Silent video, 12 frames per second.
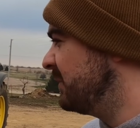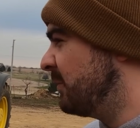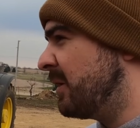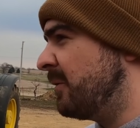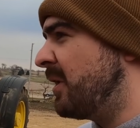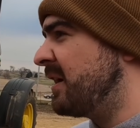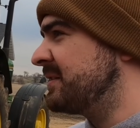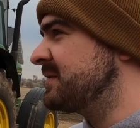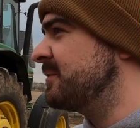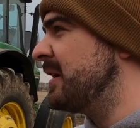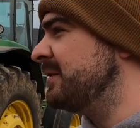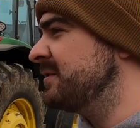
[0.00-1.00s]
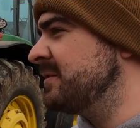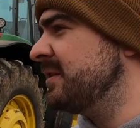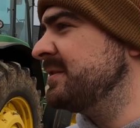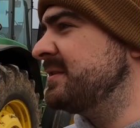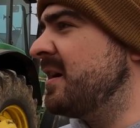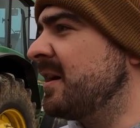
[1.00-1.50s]
you want to walk us around the
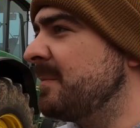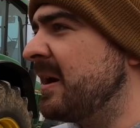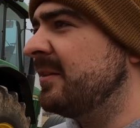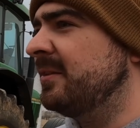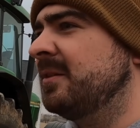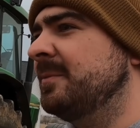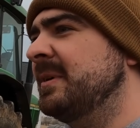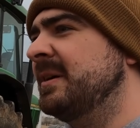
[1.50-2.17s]
drill, talk about it a little